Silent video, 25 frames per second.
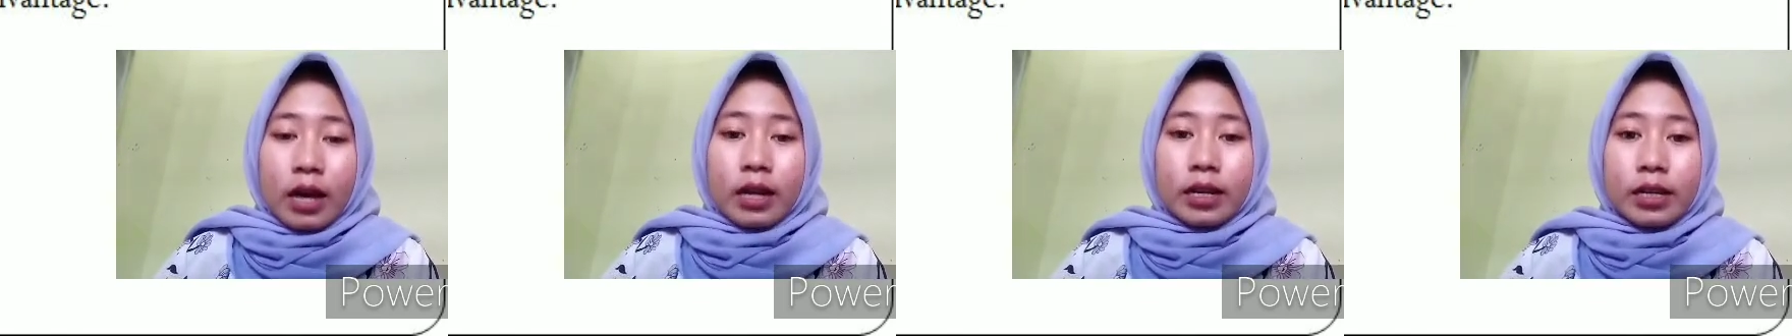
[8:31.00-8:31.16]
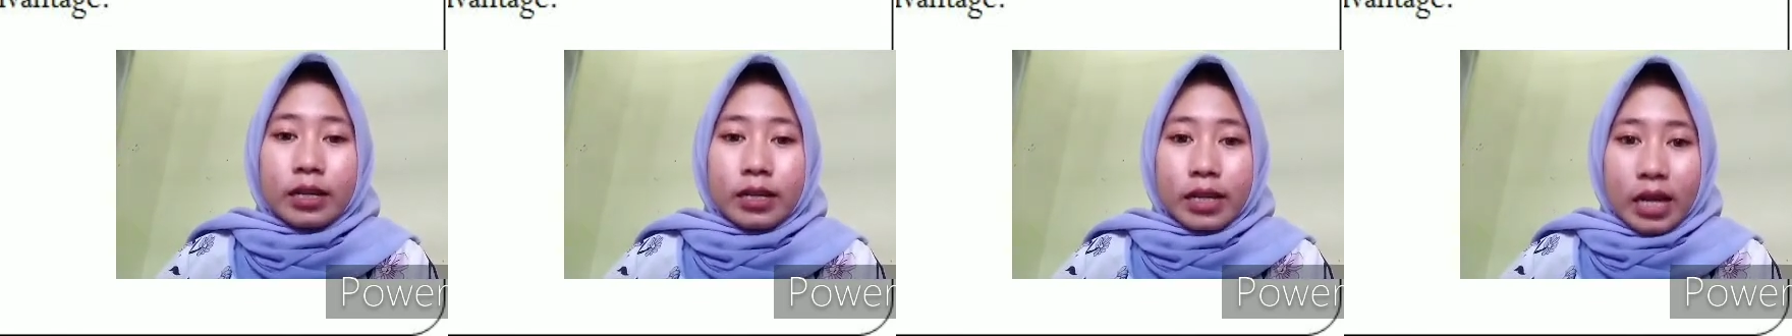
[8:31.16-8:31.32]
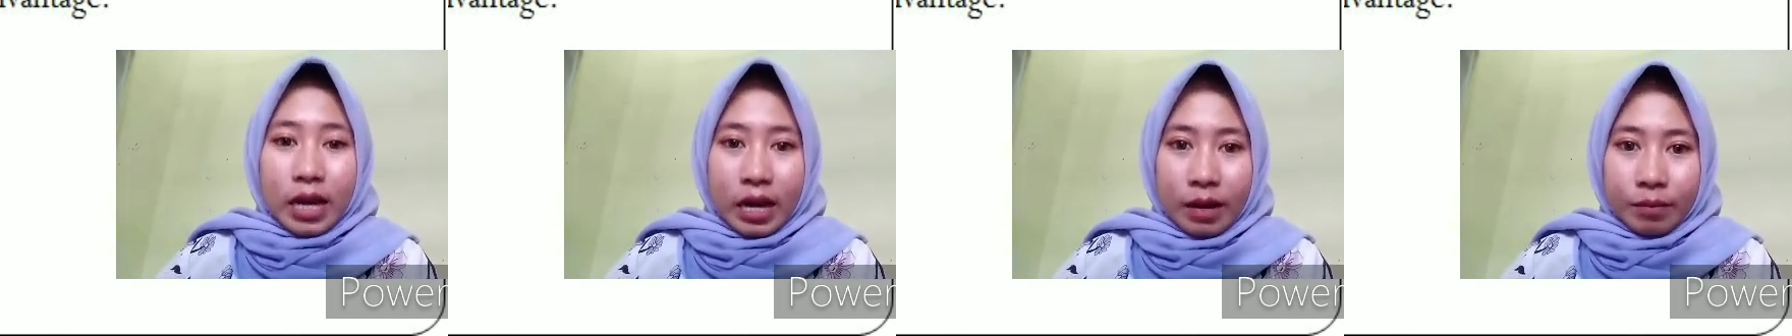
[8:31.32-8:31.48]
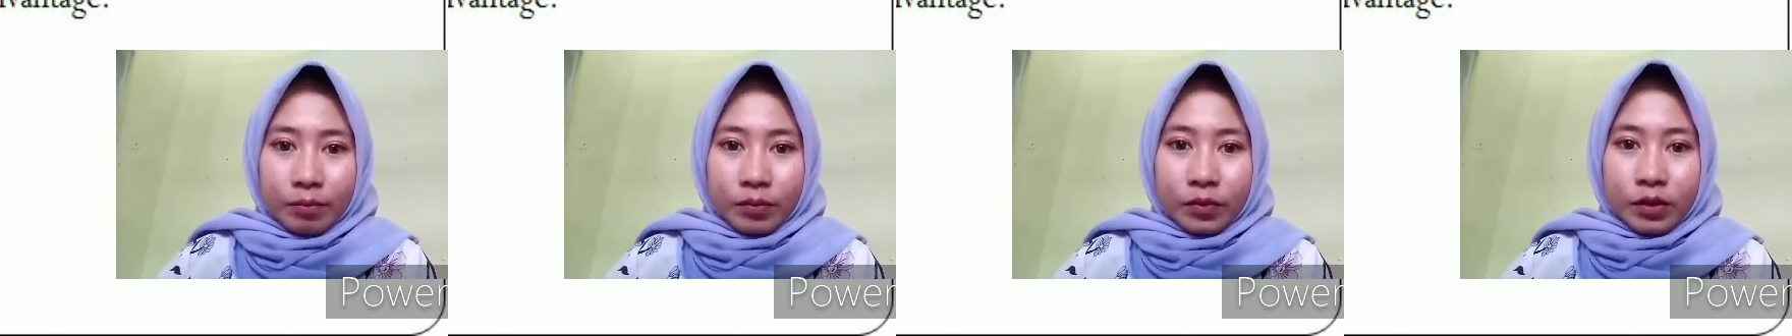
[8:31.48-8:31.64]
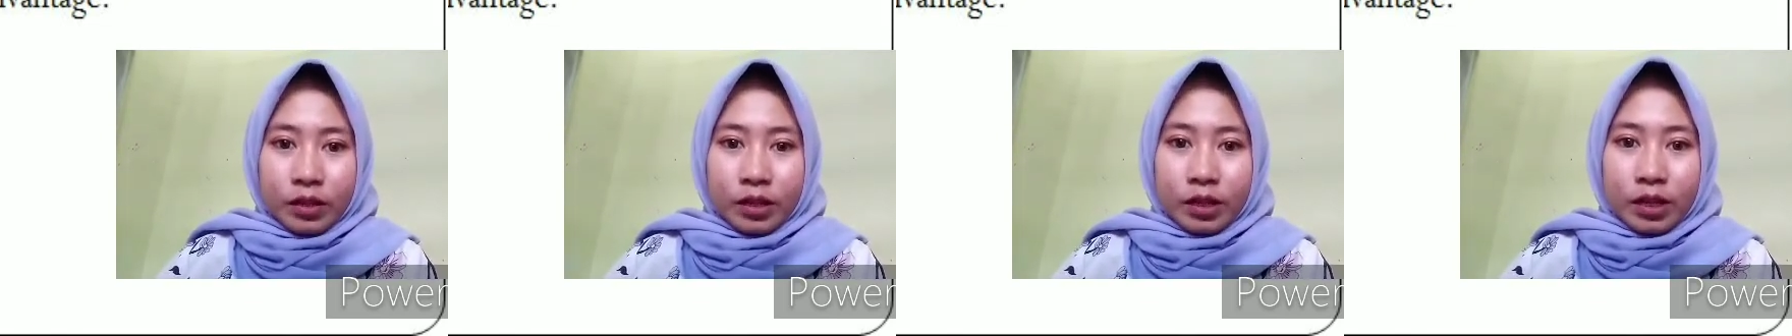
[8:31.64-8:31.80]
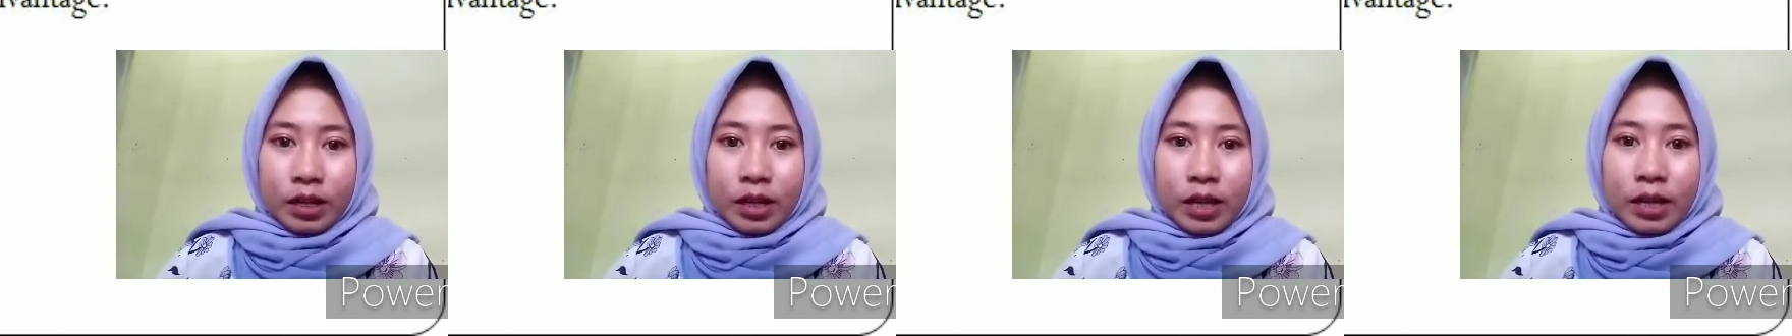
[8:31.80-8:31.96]

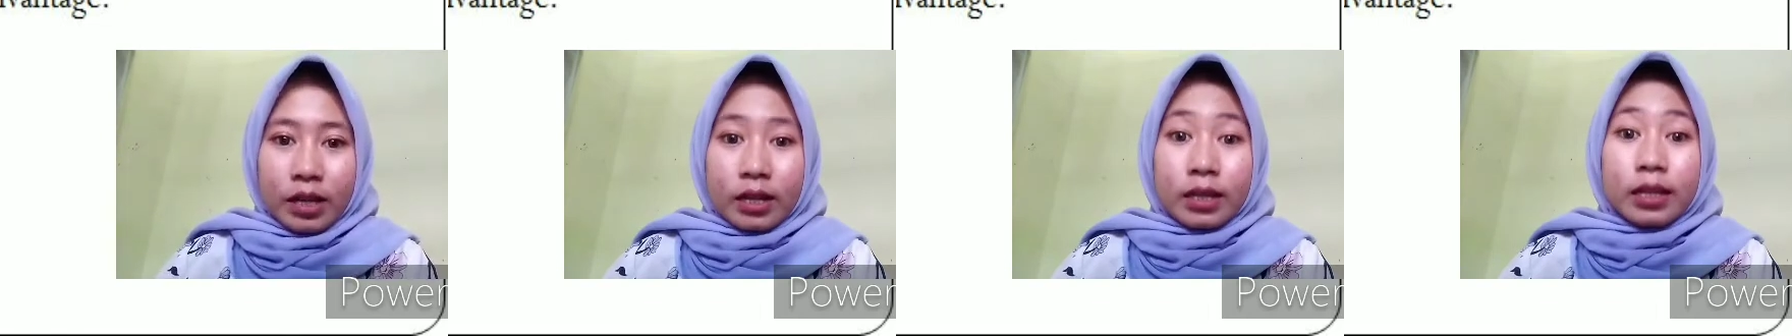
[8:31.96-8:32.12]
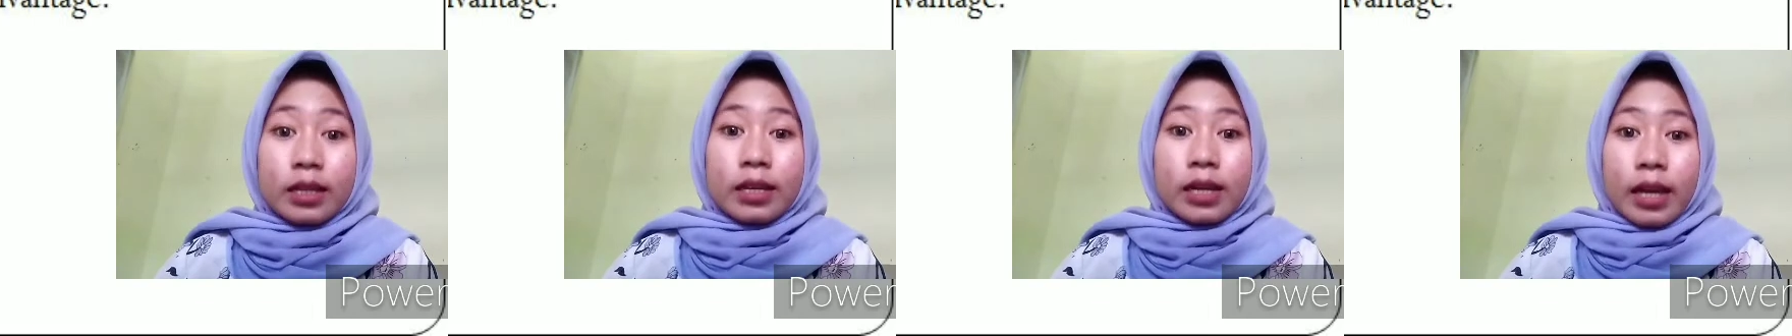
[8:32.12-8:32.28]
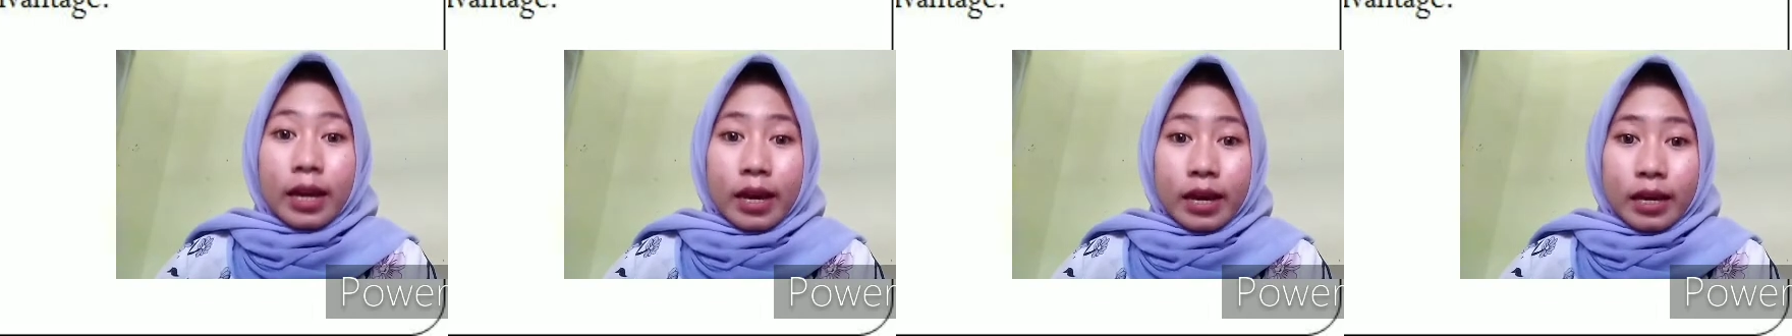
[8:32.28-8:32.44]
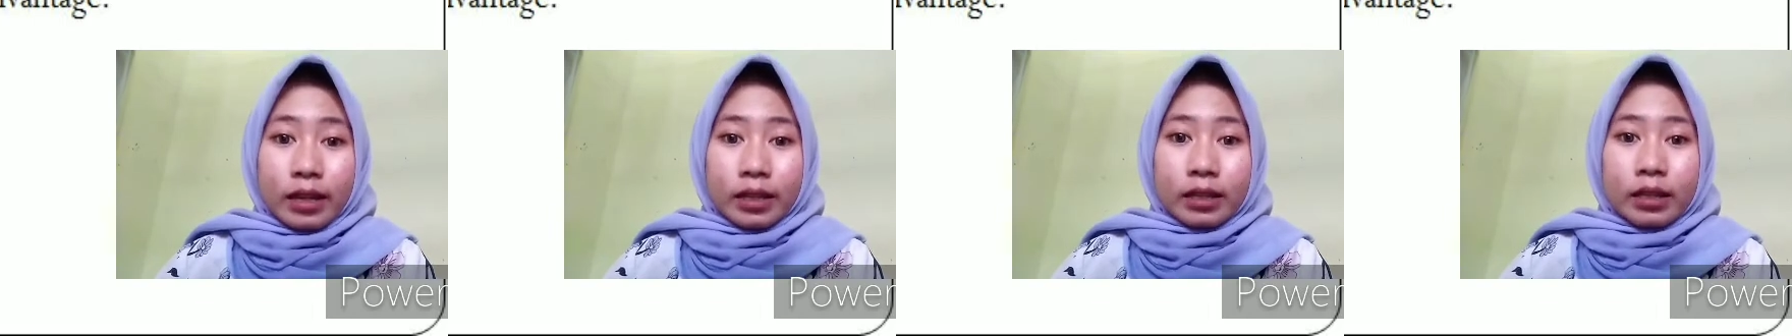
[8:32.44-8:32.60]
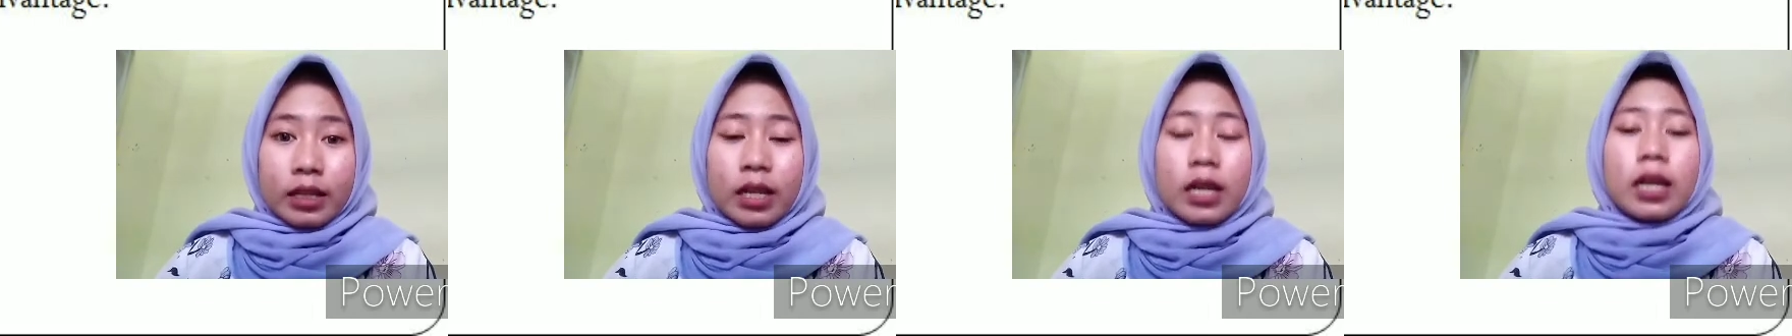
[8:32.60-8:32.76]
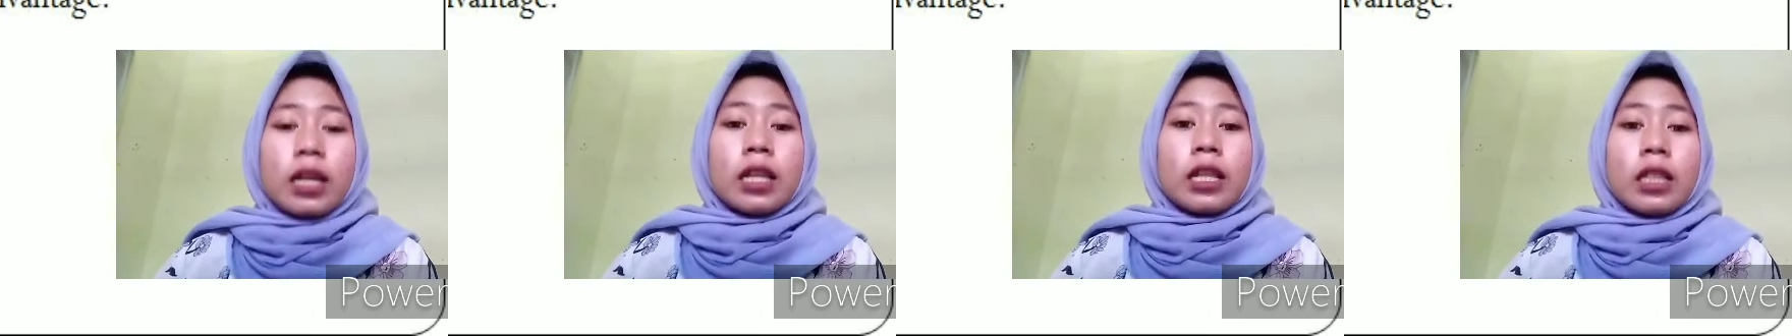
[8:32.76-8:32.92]
adapt,
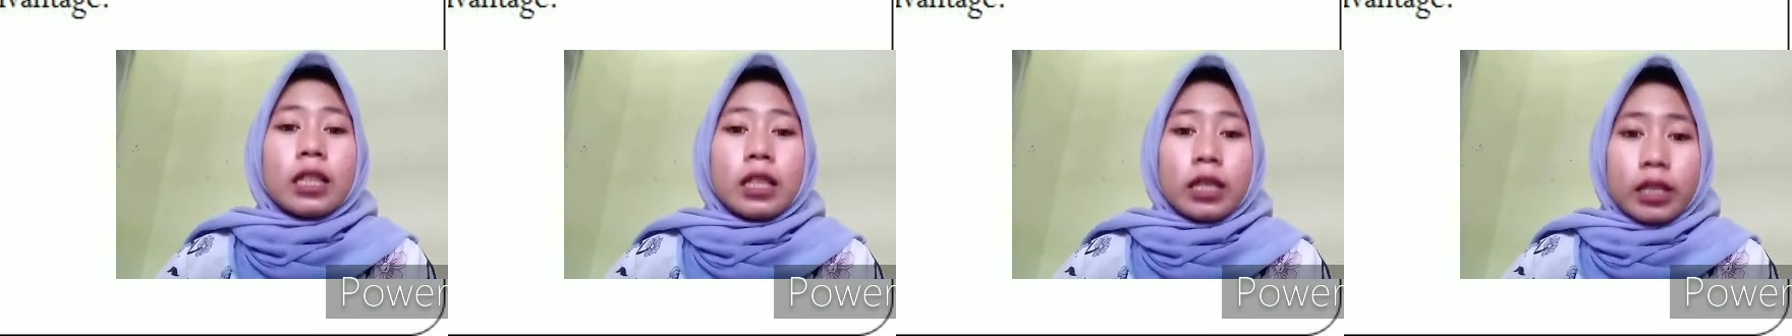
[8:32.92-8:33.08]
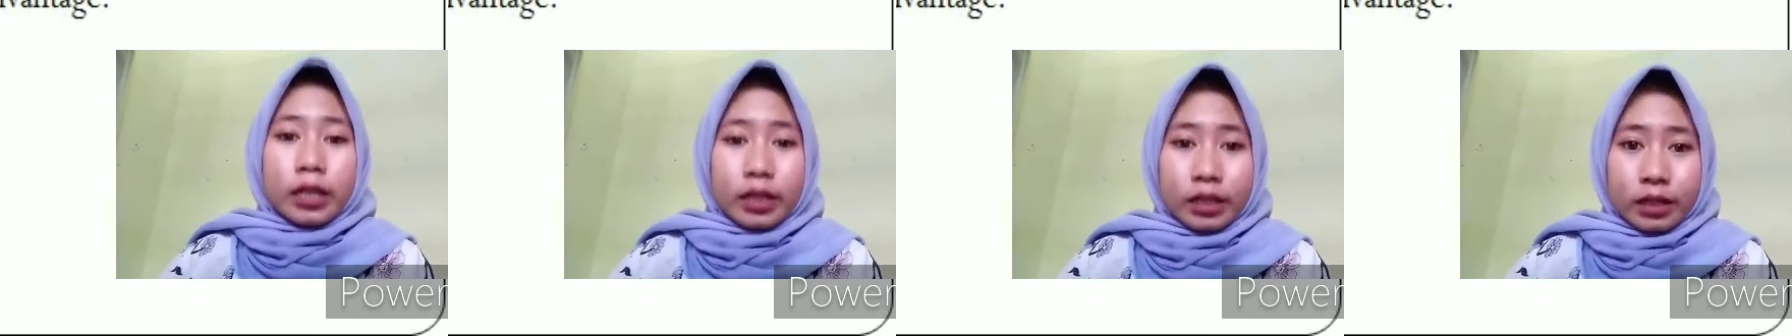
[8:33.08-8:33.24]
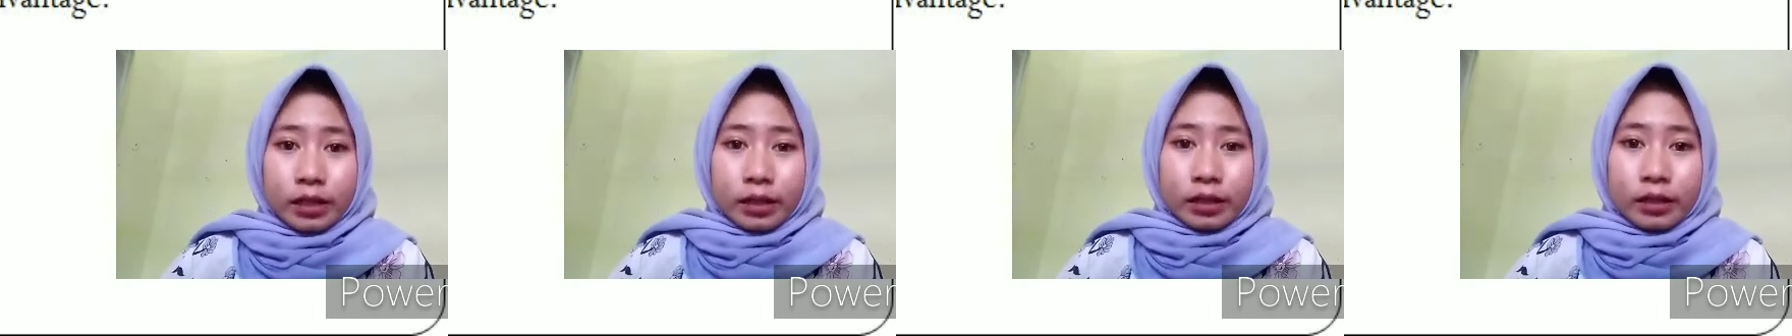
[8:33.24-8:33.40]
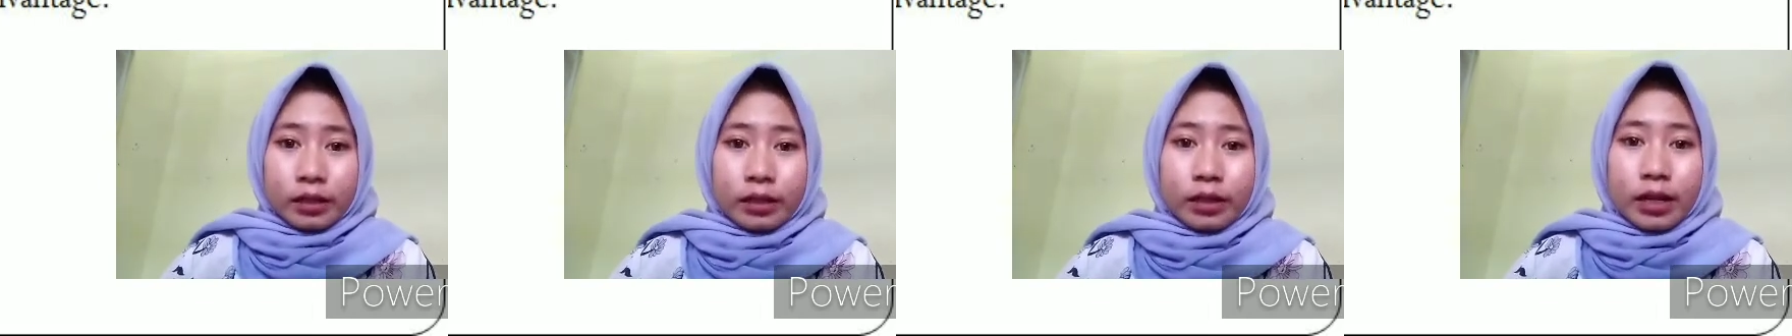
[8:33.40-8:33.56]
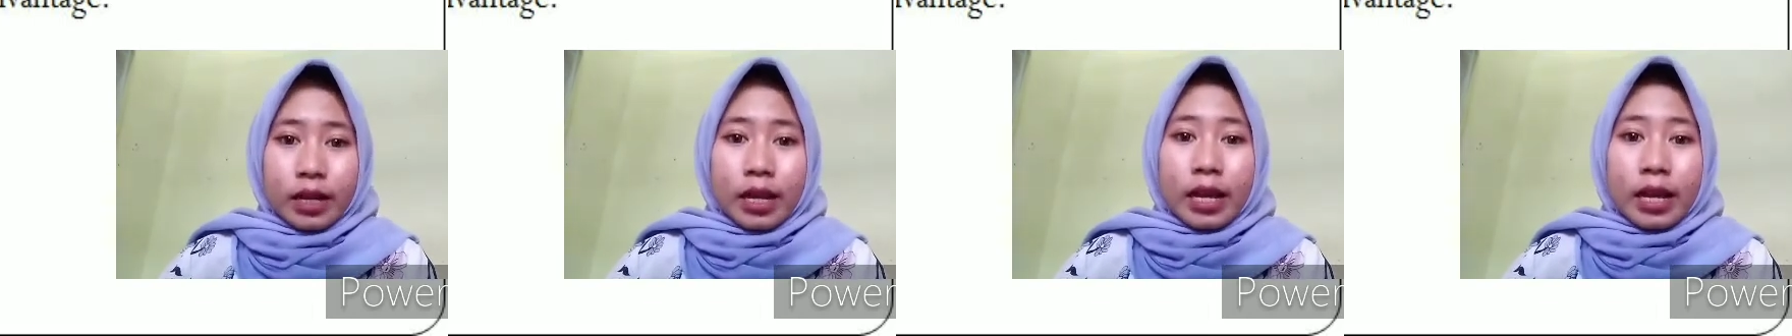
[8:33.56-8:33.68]
can learn,